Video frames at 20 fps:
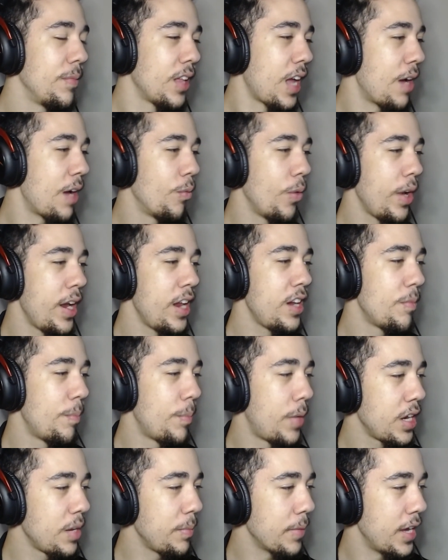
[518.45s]
I random
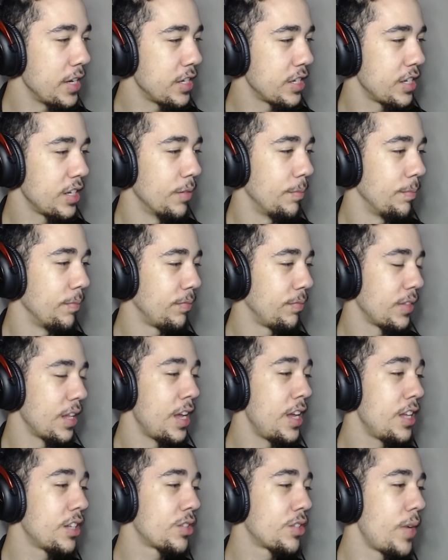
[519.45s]
money matched him,
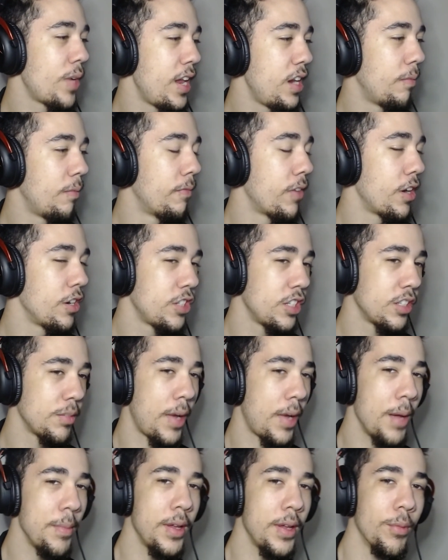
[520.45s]
his random versus
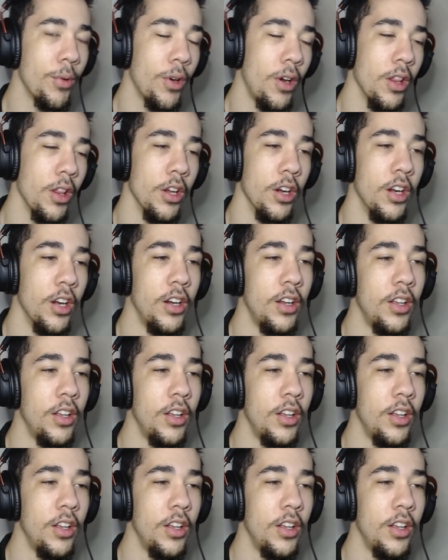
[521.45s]
my me brawler,